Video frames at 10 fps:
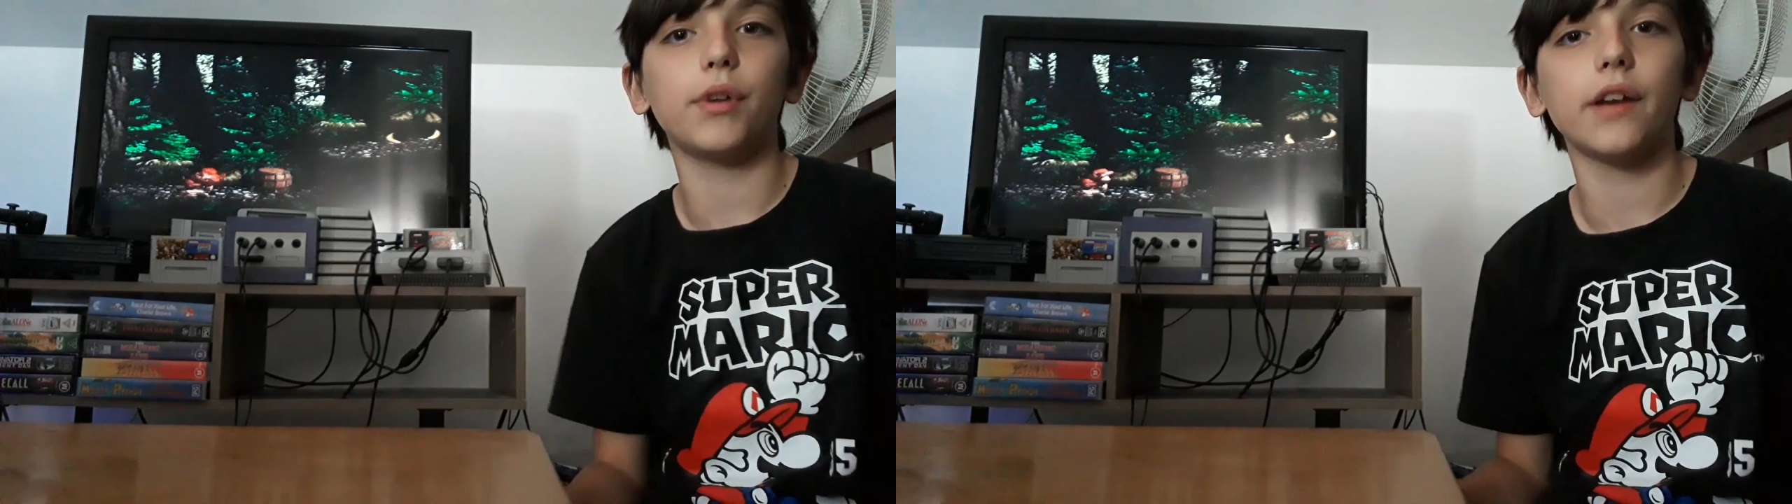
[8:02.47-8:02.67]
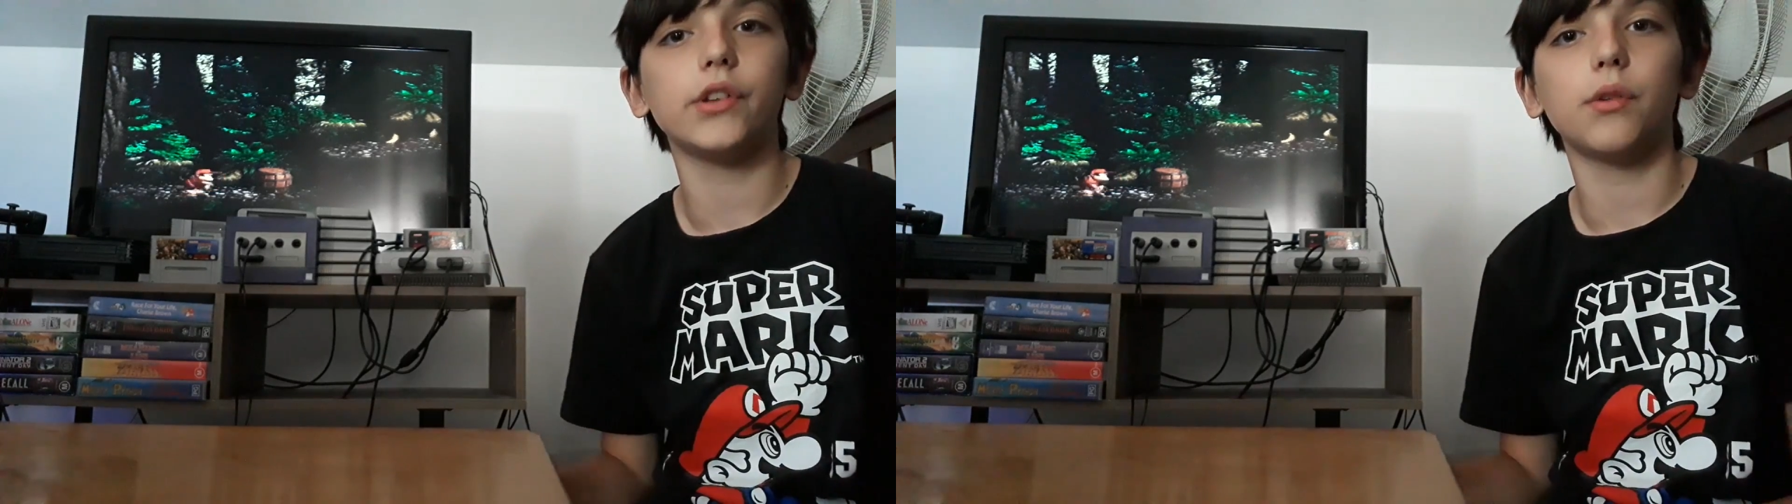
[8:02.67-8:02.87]

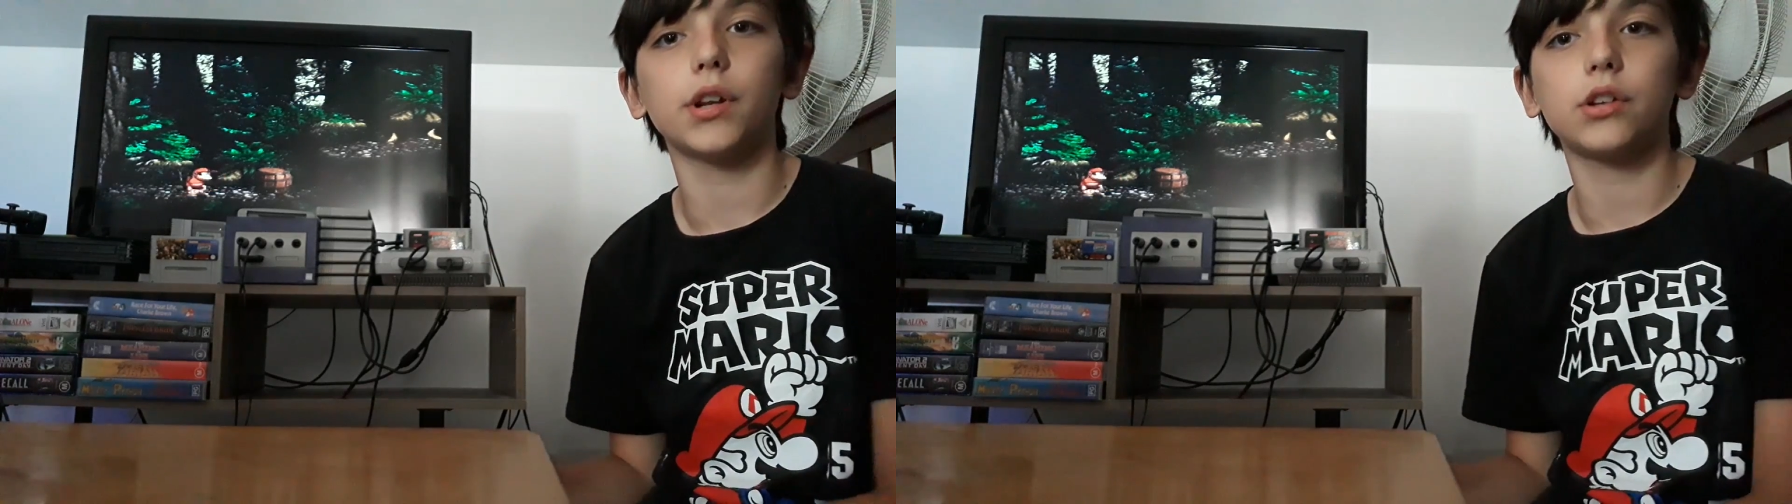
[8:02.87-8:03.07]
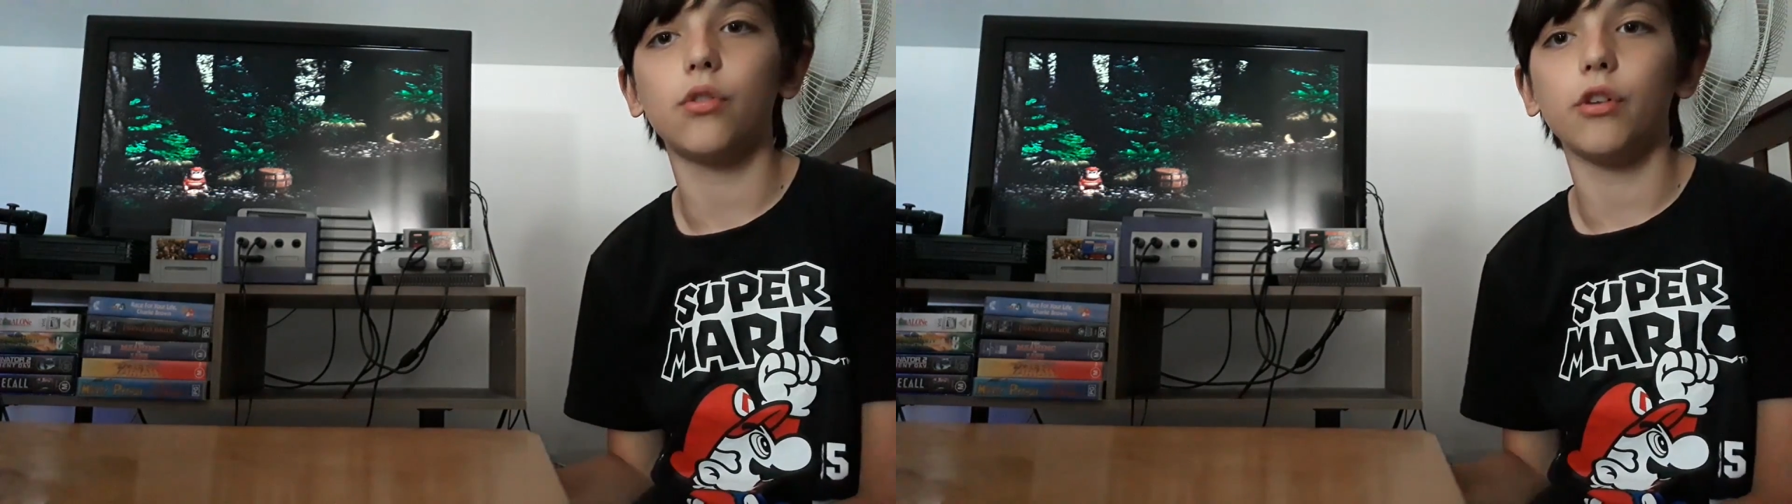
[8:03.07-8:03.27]
whatever you
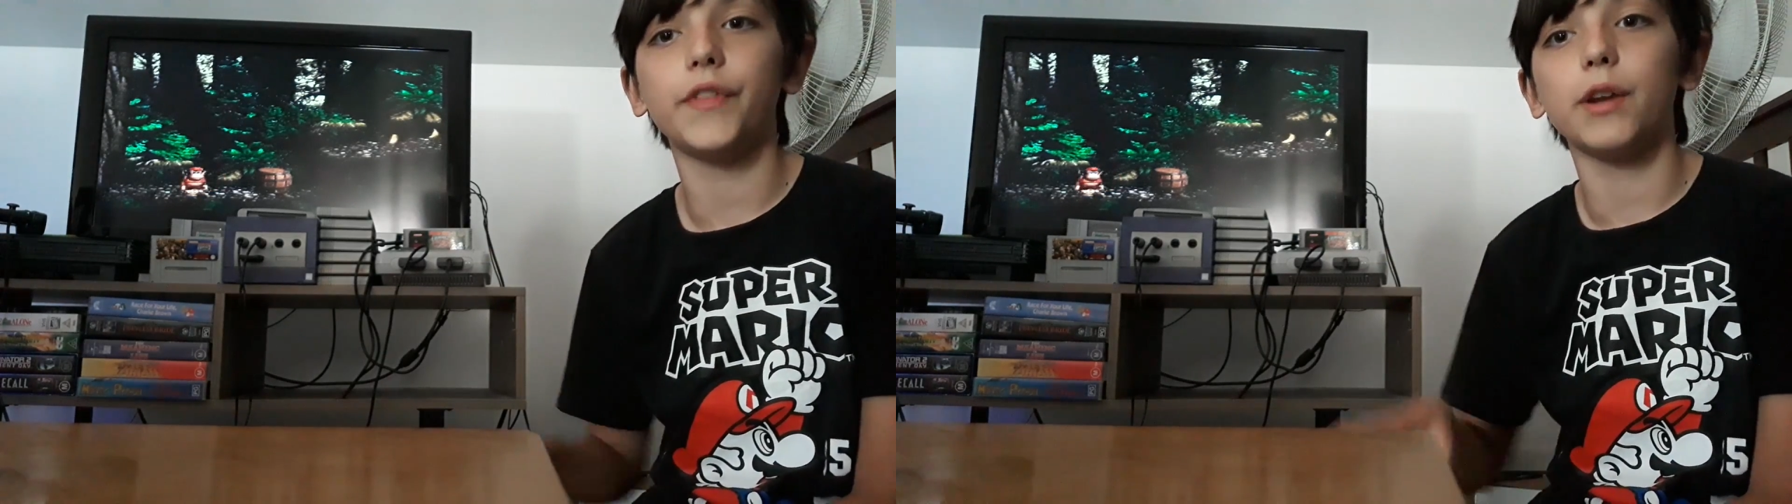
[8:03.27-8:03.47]
want to call it. They